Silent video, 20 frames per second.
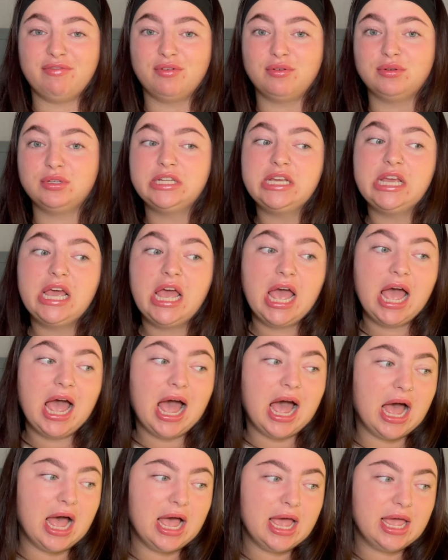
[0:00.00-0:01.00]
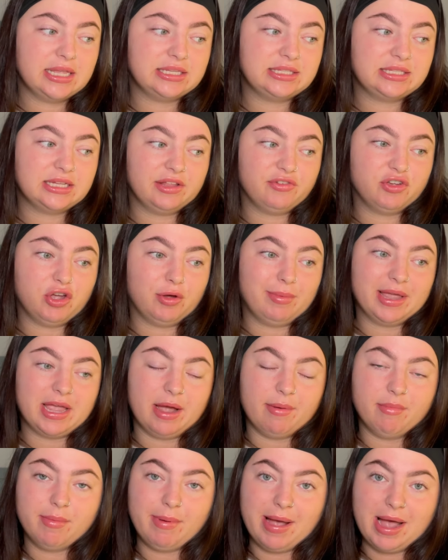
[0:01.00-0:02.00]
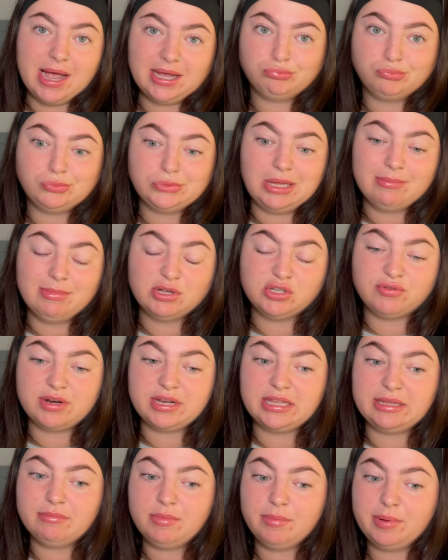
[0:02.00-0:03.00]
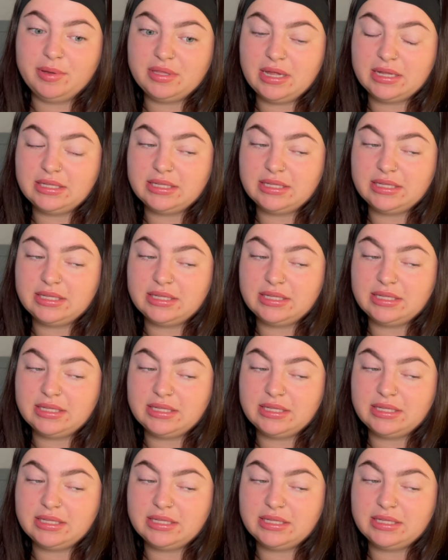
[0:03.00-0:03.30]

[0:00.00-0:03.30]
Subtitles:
phone. I still haven't got my camera back. I must ring them about that